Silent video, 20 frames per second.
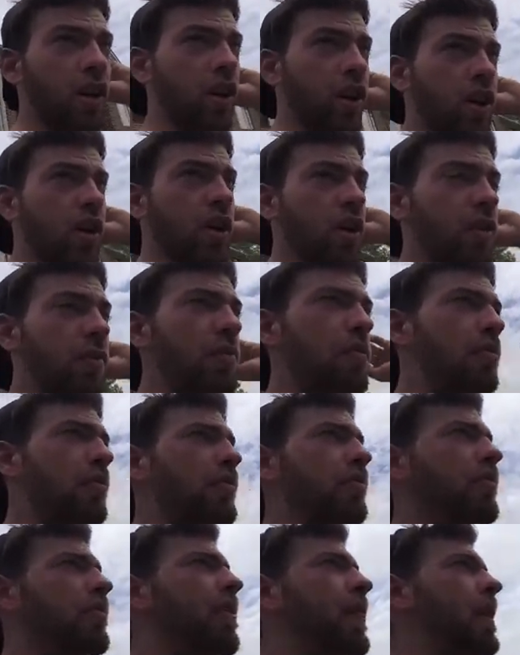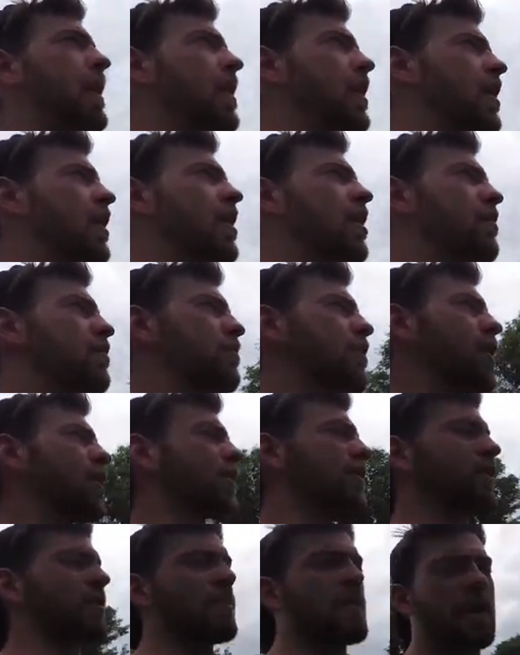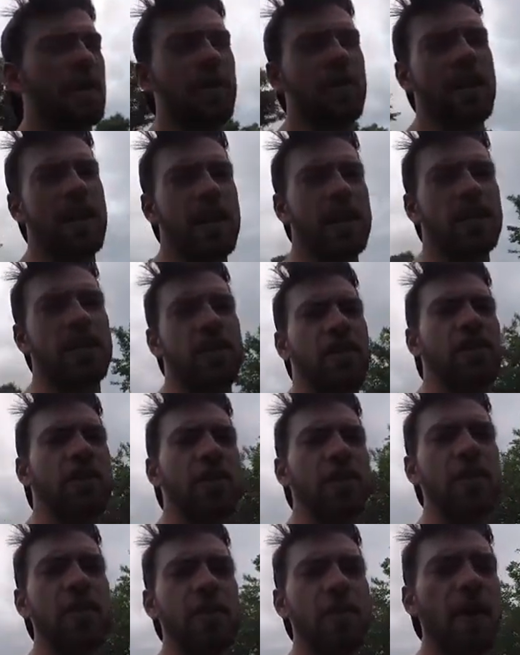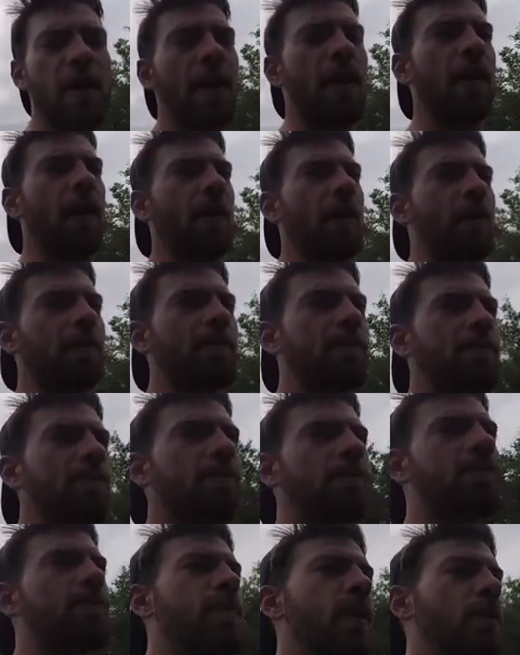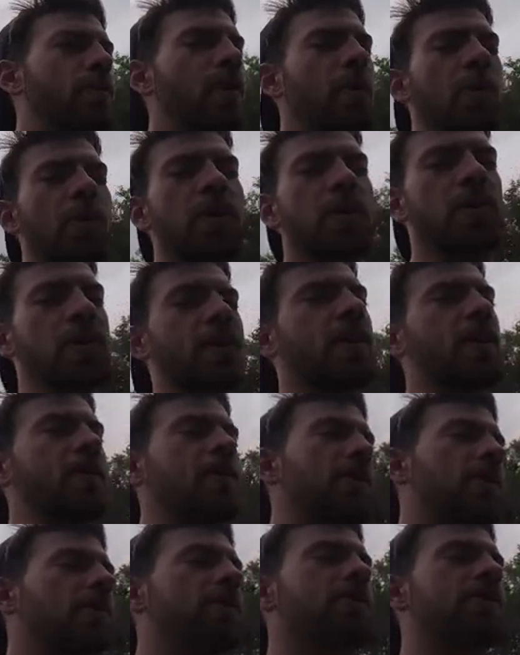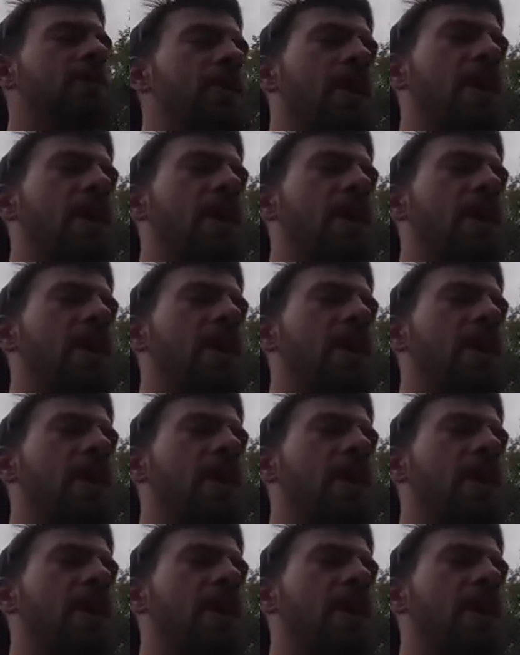could pose a bit of an issue, but we'll see. We'll